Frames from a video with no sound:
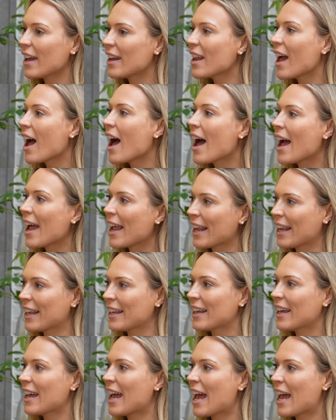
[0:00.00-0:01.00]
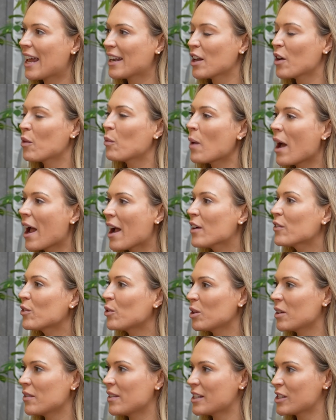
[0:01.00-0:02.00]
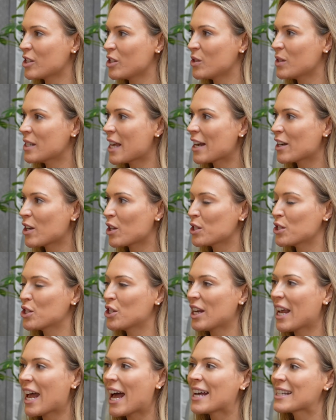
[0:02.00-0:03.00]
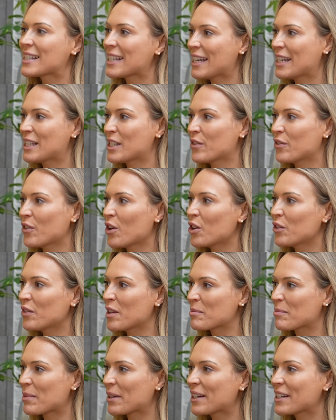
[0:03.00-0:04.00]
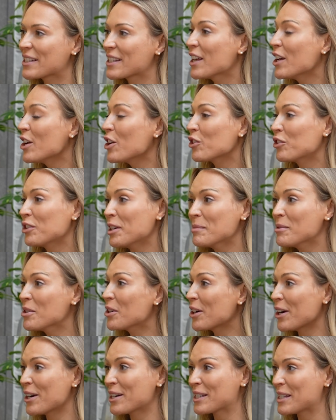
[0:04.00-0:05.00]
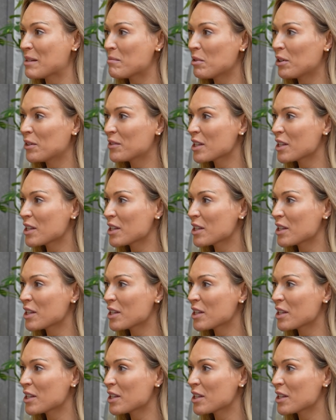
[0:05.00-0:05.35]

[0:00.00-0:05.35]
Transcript: an eye and aware of all of this new technology as it is evolving? Because cryptocurrency moves